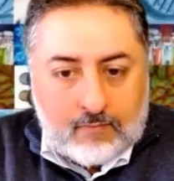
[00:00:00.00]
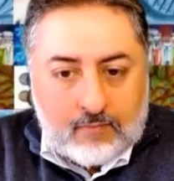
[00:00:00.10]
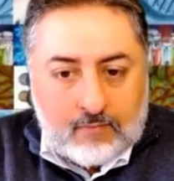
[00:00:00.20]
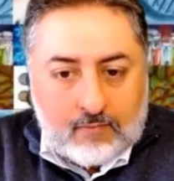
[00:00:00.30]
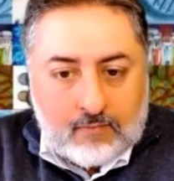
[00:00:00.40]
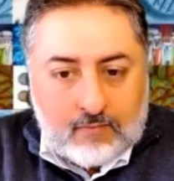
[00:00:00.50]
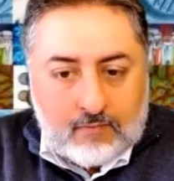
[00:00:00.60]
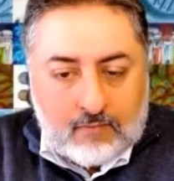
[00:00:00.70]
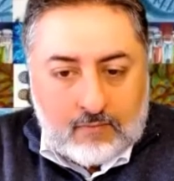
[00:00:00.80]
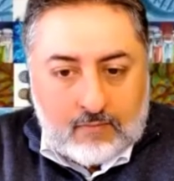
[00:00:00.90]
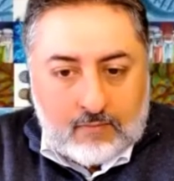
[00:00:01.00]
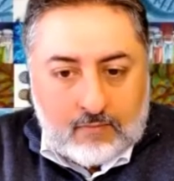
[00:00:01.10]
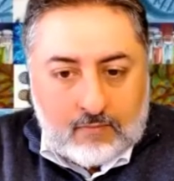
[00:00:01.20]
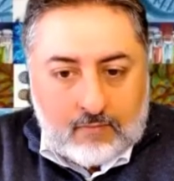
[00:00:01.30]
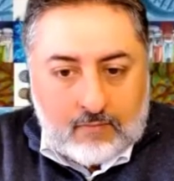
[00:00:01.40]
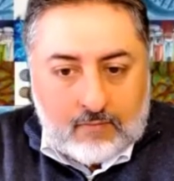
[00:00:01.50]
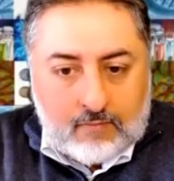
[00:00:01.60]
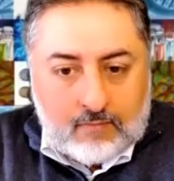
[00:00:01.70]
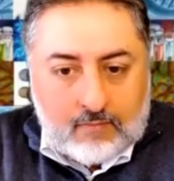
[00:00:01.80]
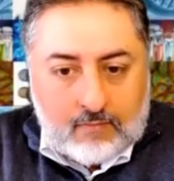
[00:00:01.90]

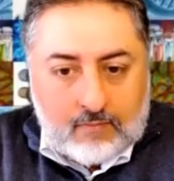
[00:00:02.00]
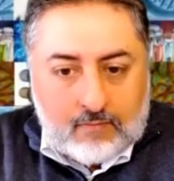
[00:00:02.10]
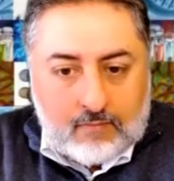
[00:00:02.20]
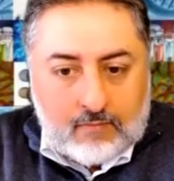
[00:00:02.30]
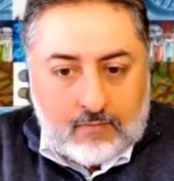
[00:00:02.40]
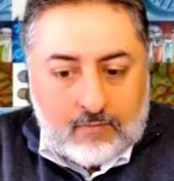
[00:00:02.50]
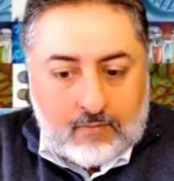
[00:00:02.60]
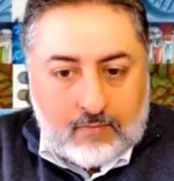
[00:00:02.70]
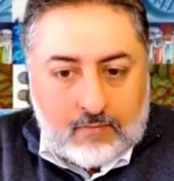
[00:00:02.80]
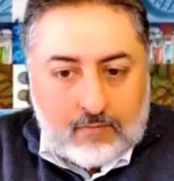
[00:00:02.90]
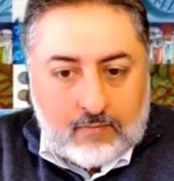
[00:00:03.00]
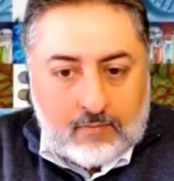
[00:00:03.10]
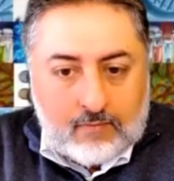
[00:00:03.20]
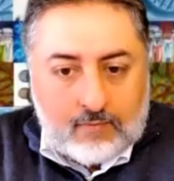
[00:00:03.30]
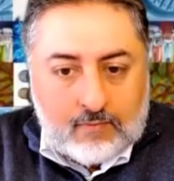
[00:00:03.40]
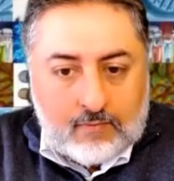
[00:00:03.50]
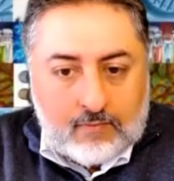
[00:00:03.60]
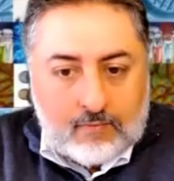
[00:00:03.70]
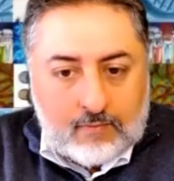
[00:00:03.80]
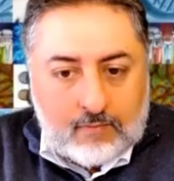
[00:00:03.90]
[no speech]